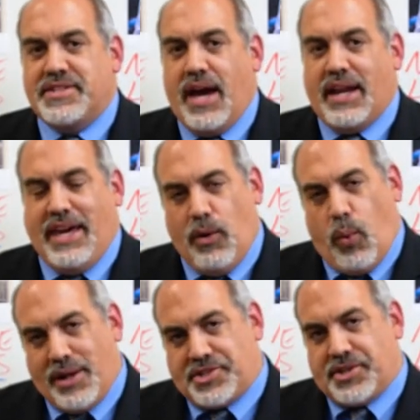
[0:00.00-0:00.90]
that he
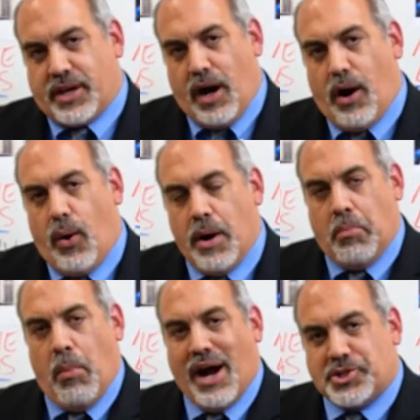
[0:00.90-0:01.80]
wants to go
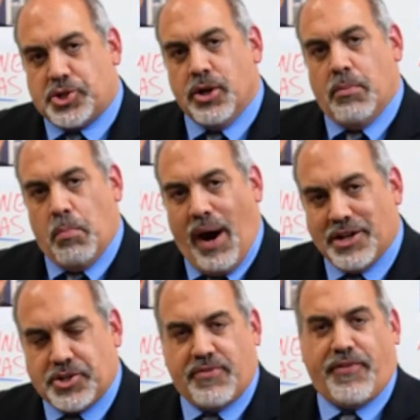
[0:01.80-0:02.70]
much,
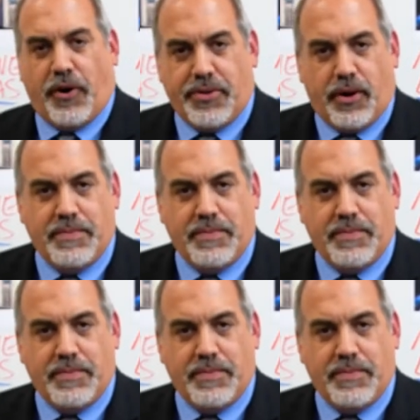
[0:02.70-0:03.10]
much further.